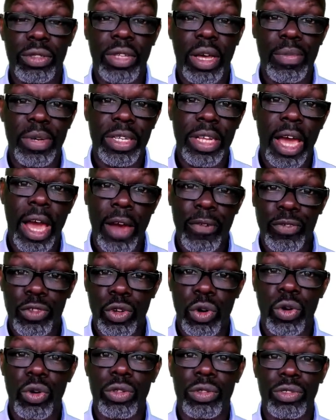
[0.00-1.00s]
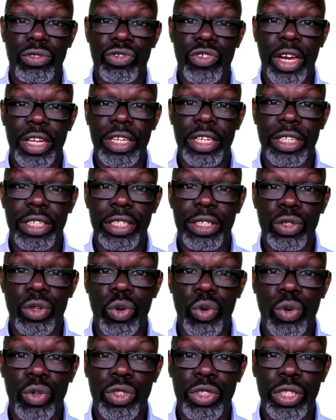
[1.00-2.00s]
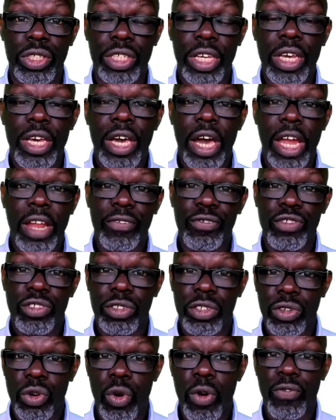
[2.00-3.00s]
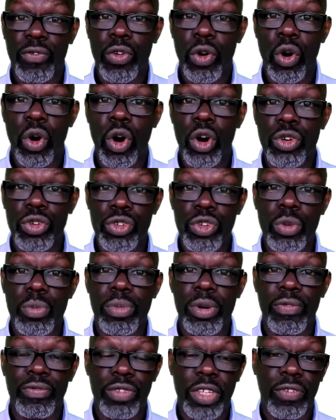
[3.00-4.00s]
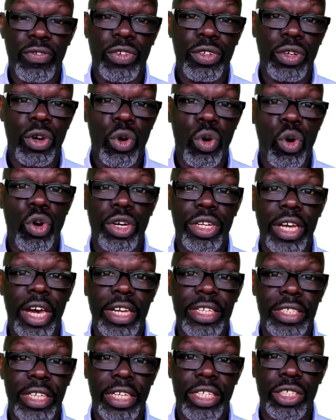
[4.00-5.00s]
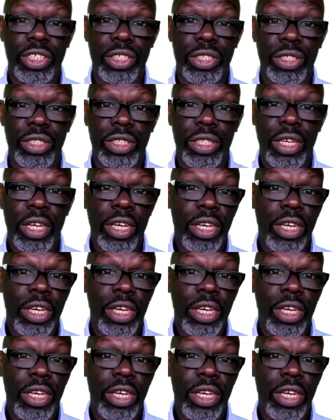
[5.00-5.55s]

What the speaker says: I mean, I've taught dry needling courses and I've taught for a number of different organisations,